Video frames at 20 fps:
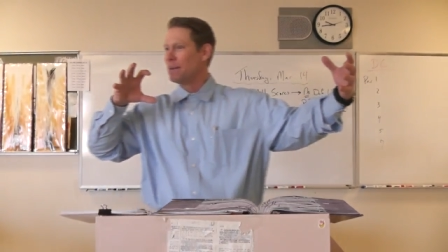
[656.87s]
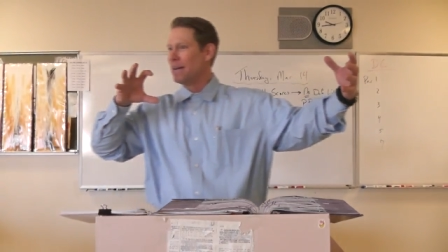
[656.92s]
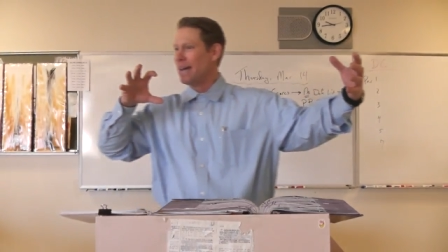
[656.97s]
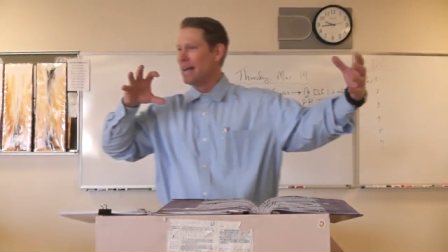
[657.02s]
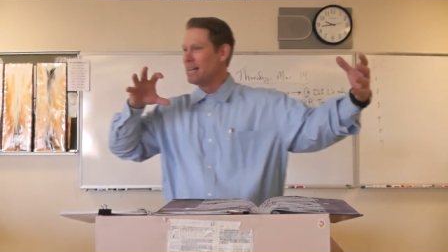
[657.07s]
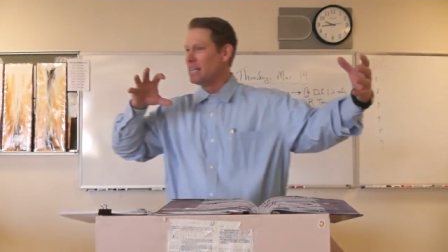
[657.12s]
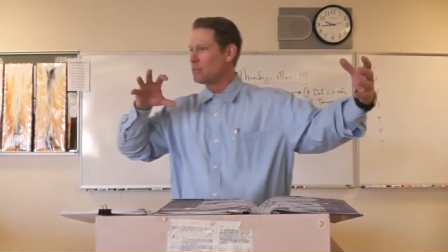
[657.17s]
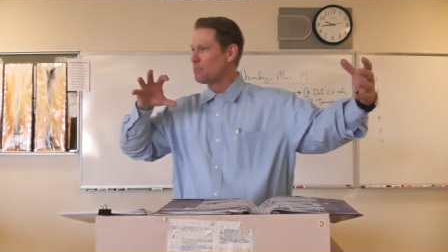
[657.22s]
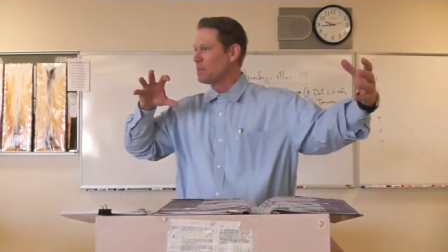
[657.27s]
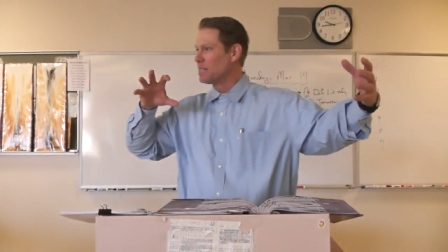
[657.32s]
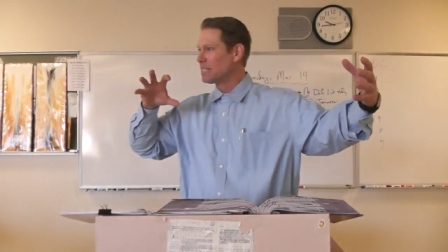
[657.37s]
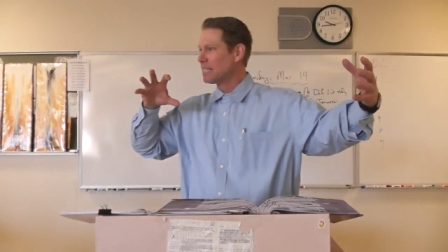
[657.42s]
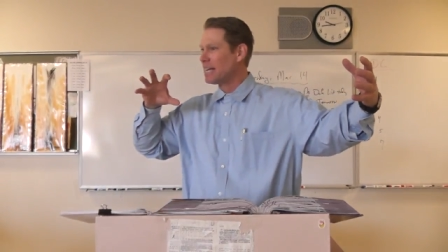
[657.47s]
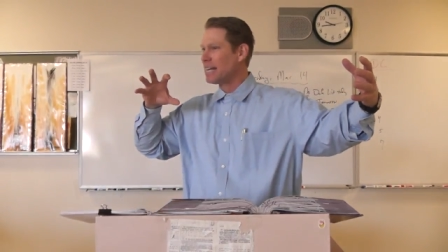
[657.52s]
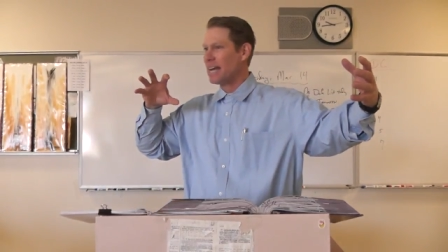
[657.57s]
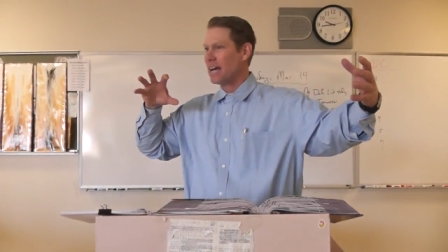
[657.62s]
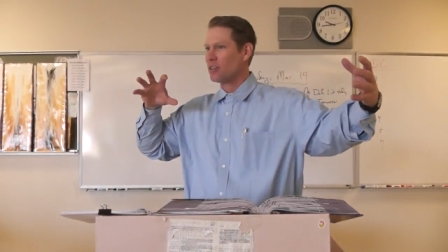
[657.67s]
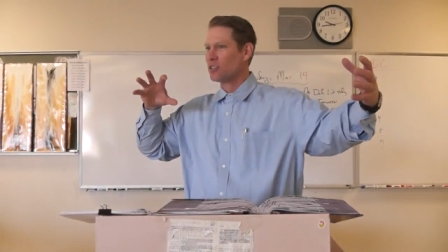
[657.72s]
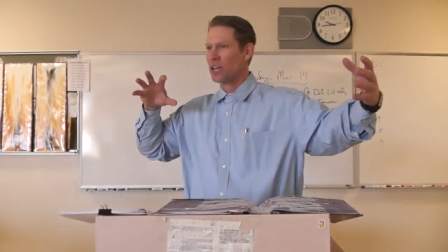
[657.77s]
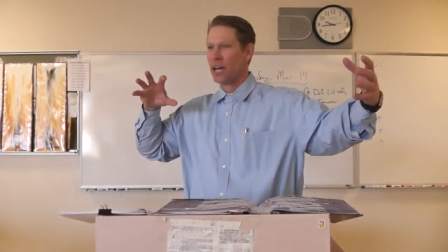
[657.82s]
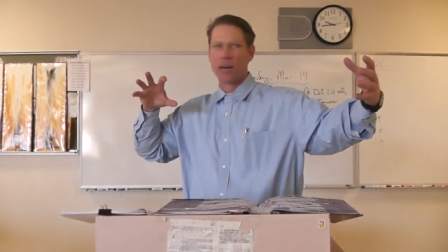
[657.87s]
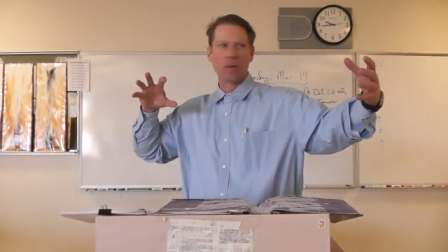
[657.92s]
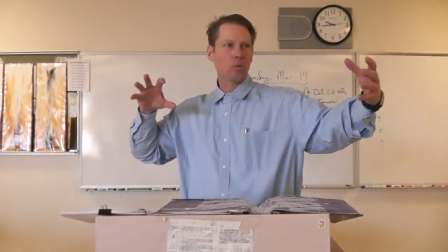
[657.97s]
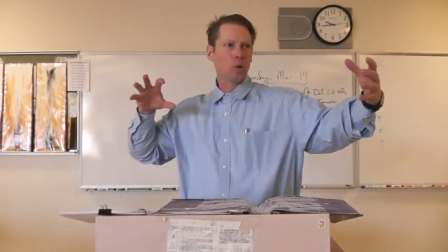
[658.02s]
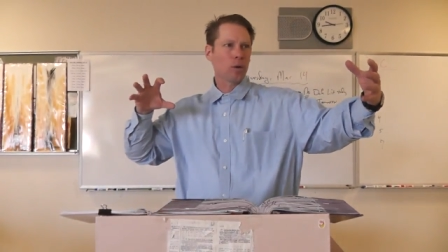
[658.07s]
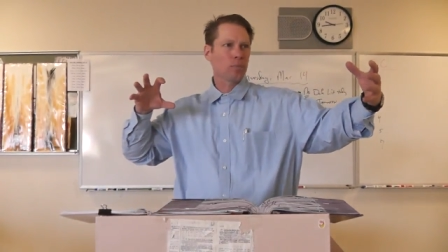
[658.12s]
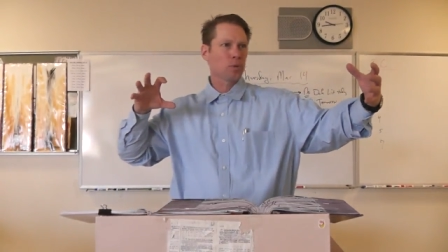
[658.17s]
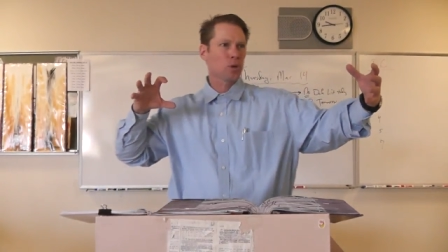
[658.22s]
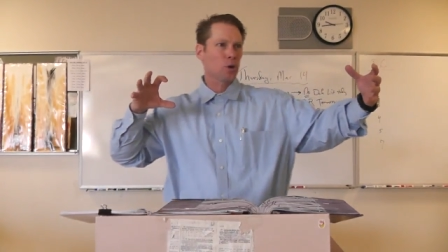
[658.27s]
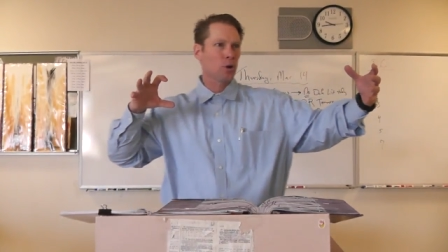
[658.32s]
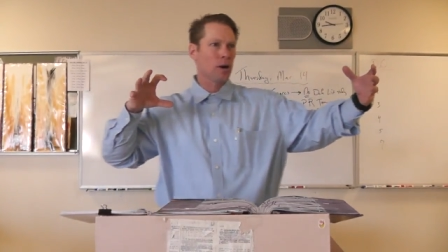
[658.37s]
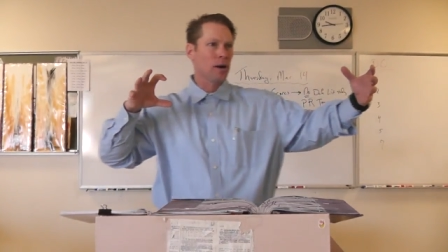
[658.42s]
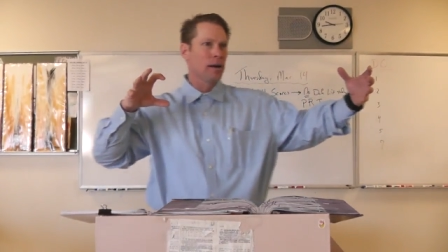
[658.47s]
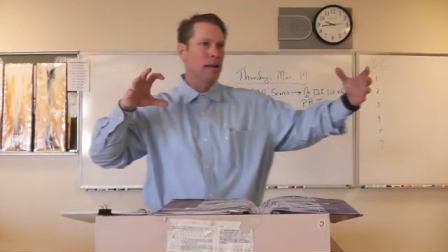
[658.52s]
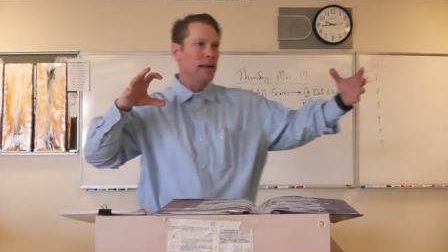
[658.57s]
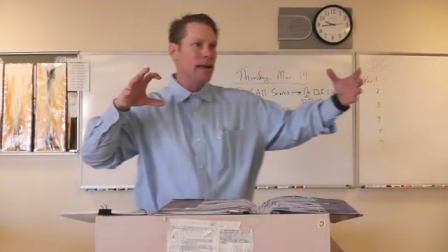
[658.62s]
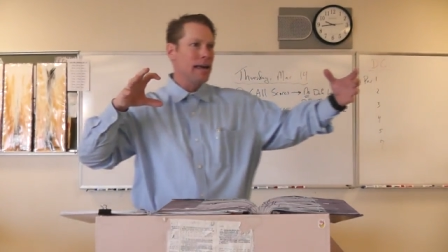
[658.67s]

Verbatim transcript: um, and he's been sitting outside of Warped Tour.